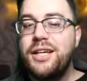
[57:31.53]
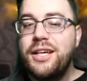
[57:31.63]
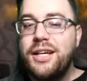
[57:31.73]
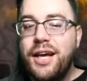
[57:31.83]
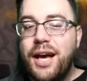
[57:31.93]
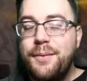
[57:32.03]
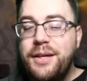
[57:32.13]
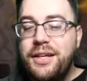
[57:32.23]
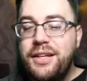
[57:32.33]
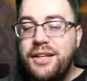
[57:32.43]
I
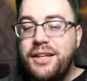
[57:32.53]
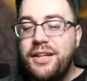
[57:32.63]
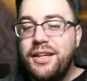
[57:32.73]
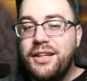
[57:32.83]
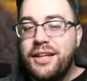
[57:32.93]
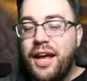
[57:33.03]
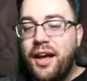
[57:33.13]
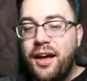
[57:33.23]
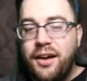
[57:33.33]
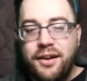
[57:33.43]
mean,
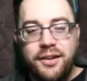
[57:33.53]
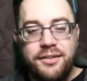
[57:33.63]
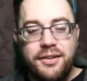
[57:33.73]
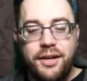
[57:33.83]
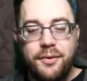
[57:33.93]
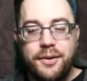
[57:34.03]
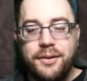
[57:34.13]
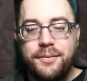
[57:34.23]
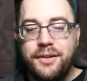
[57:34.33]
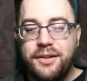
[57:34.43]
yeah. I don't want them
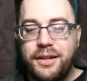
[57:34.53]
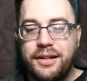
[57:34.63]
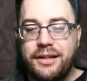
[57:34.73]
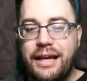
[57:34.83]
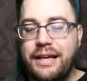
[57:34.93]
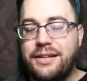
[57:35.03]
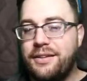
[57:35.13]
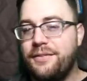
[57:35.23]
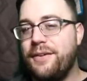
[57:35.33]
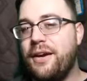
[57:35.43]
to like land at
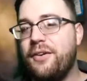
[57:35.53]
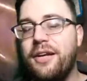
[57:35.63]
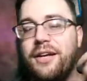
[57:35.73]
Teferi.